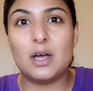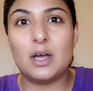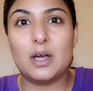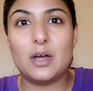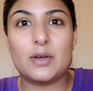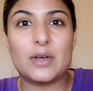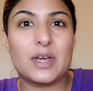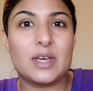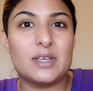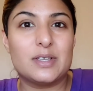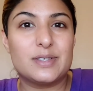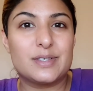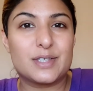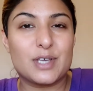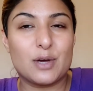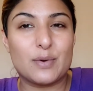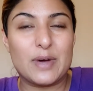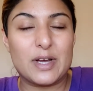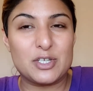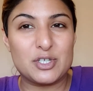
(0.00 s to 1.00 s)
Okay,
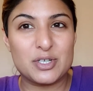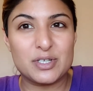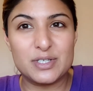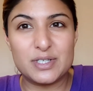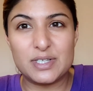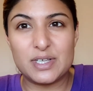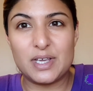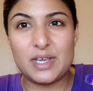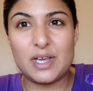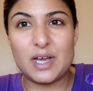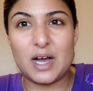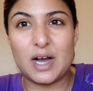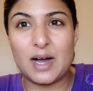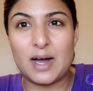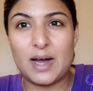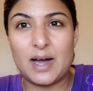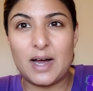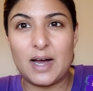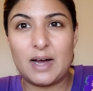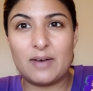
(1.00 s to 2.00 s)
so as you can see, I
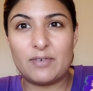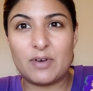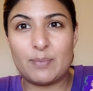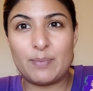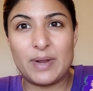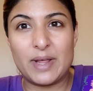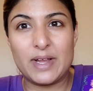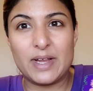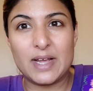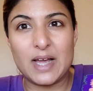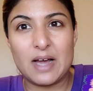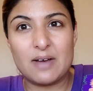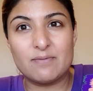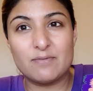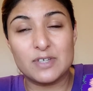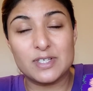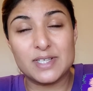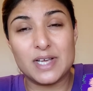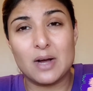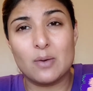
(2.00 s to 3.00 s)
have a plain
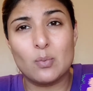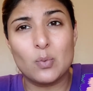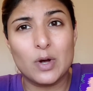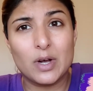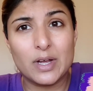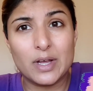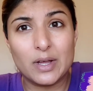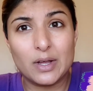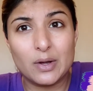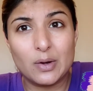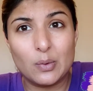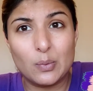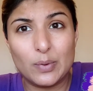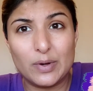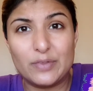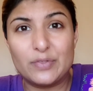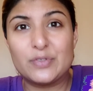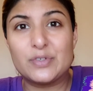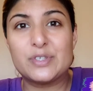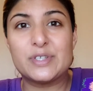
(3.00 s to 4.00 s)
canvas that I'm working
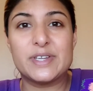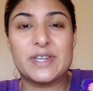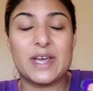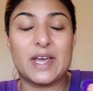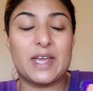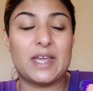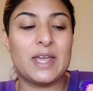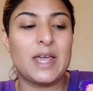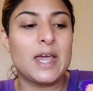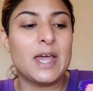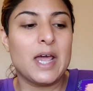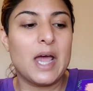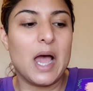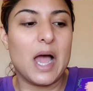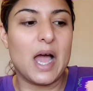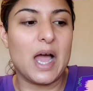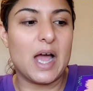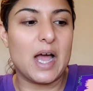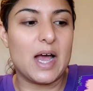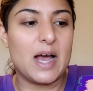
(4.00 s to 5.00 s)
with today,
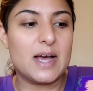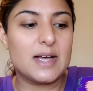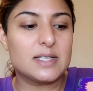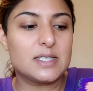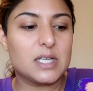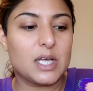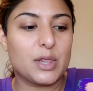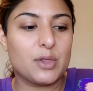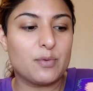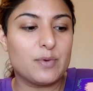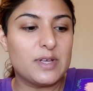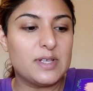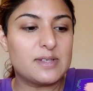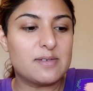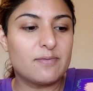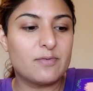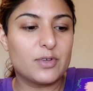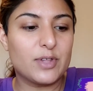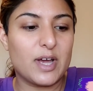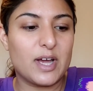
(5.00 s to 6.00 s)
and the
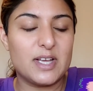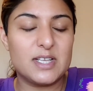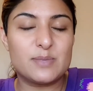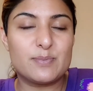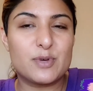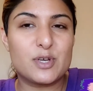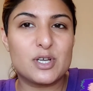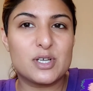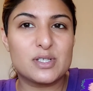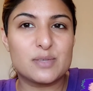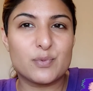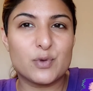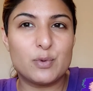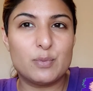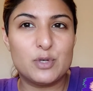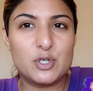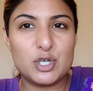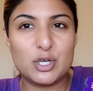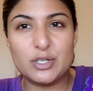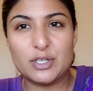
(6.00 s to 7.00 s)
reason for that is because I'm going to
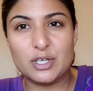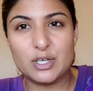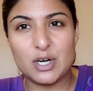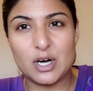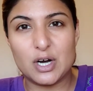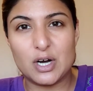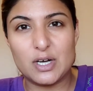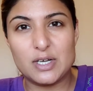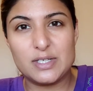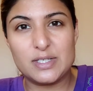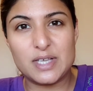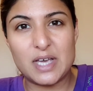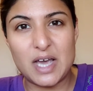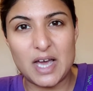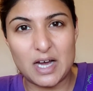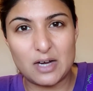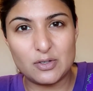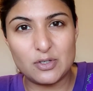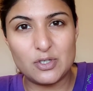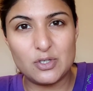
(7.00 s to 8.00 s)
be showing you guys
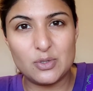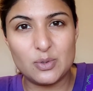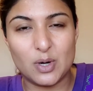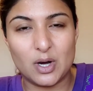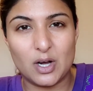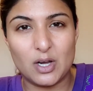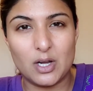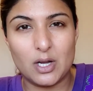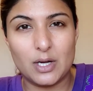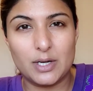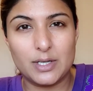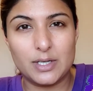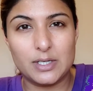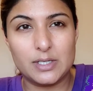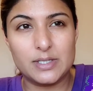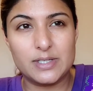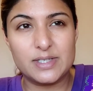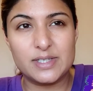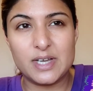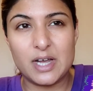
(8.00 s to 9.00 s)
how to do
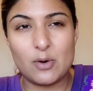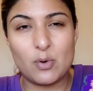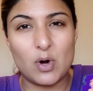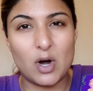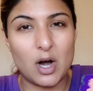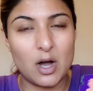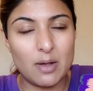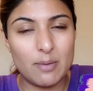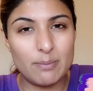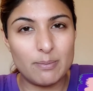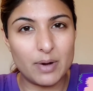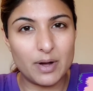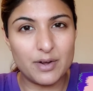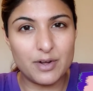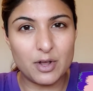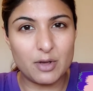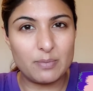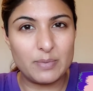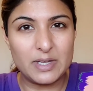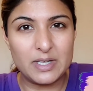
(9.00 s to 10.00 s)
eyeliners. Now, I'm by
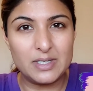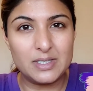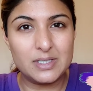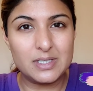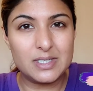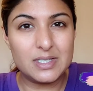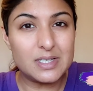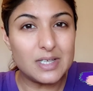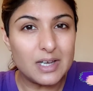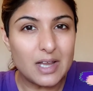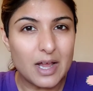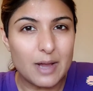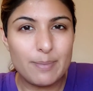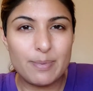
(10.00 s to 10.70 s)
no means still a